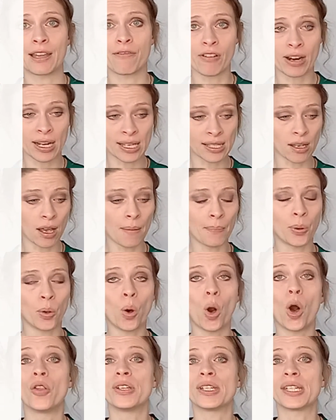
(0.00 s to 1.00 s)
for example,
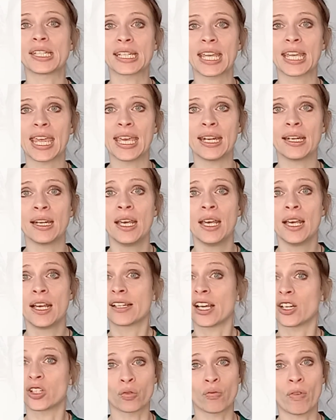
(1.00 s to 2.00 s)
on the skin,
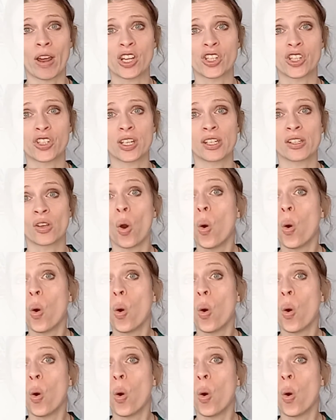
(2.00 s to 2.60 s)
such as rashes,